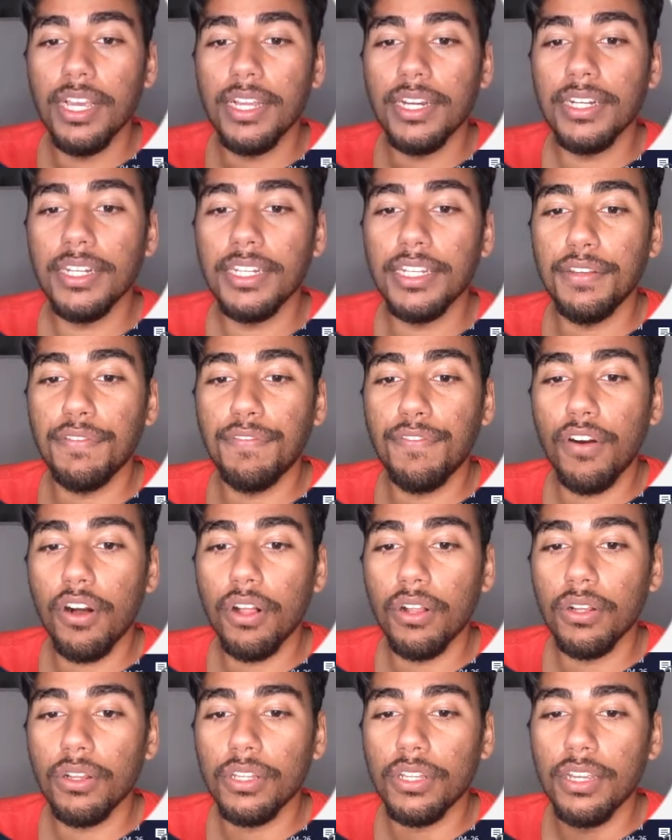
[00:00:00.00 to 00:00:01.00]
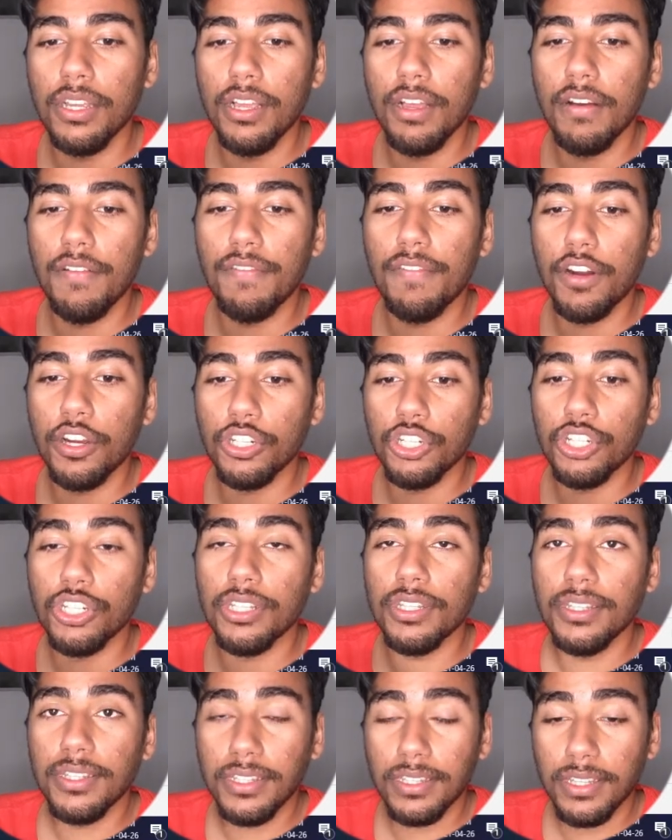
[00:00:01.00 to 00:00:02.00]
default
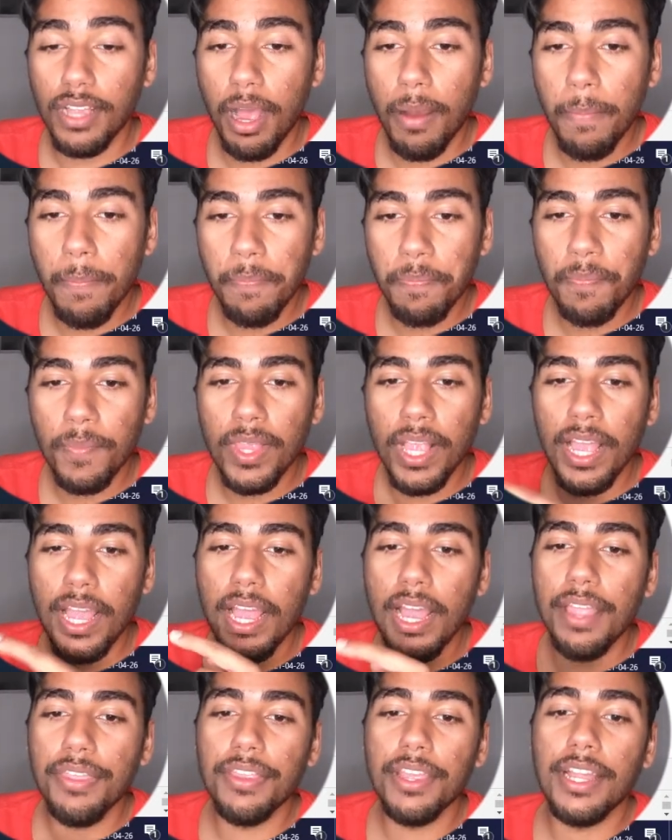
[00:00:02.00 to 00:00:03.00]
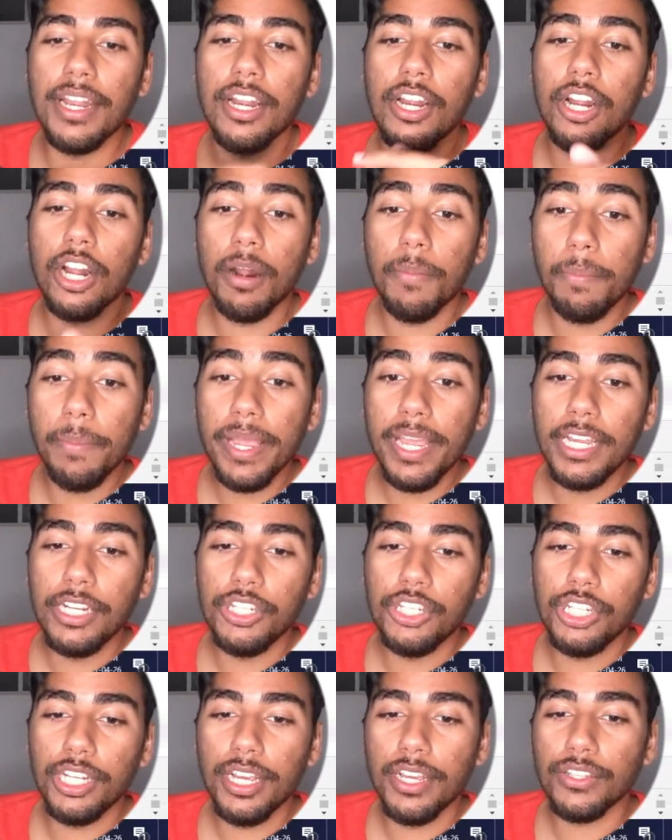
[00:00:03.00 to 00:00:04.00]
function sum, and then in our
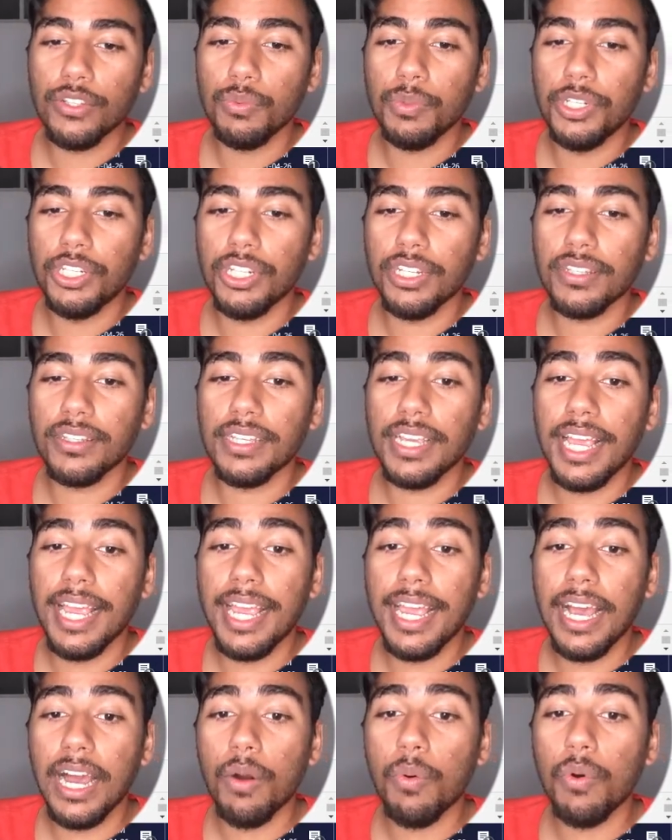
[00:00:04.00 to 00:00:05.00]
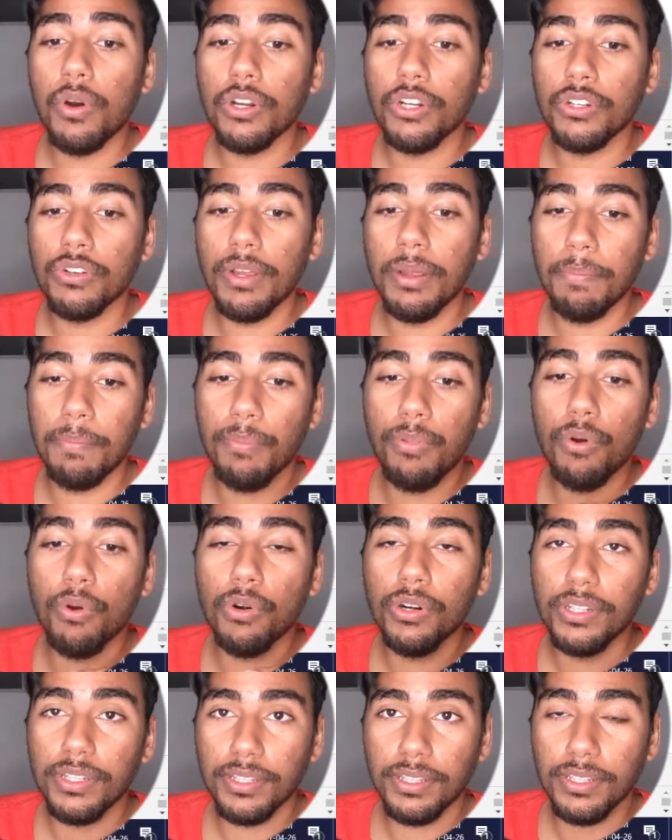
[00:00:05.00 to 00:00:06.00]
main.js we just say, hey, I want to
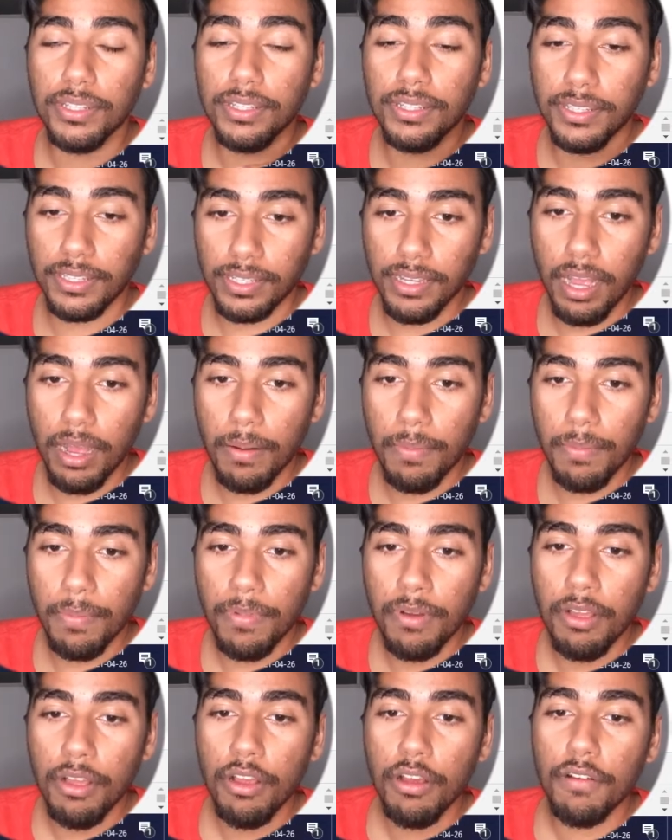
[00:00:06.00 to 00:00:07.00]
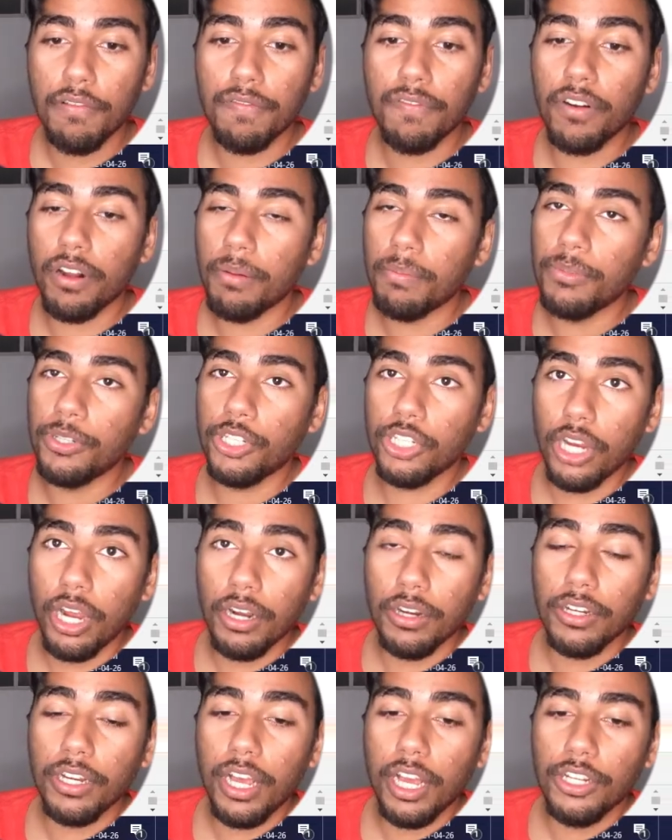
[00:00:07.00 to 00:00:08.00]
import sum from
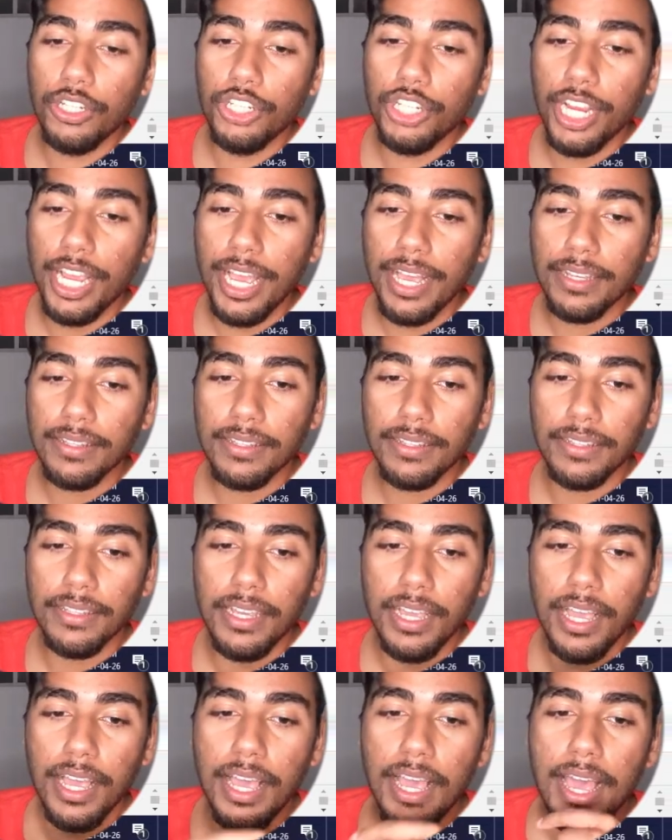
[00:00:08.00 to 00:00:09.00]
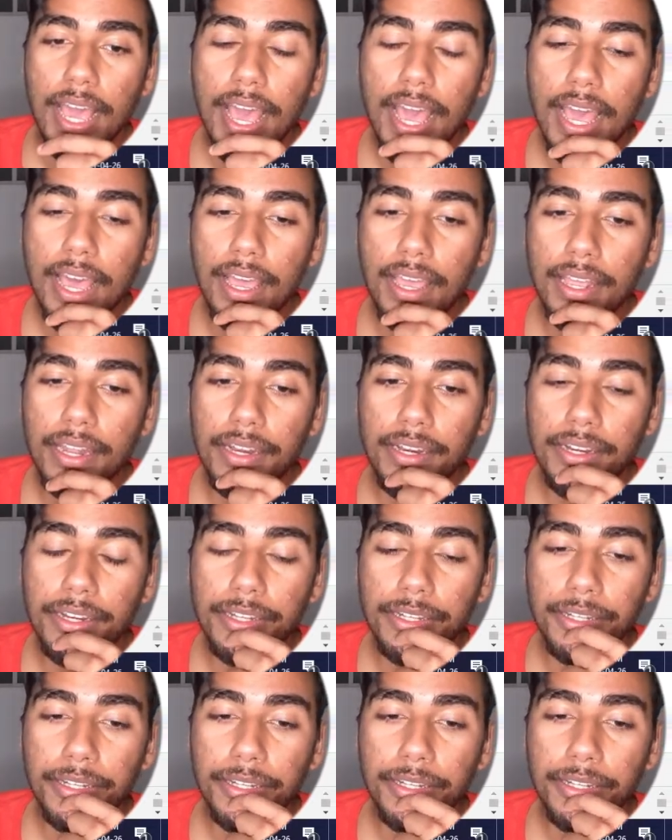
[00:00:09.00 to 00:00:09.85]
chunk.js, and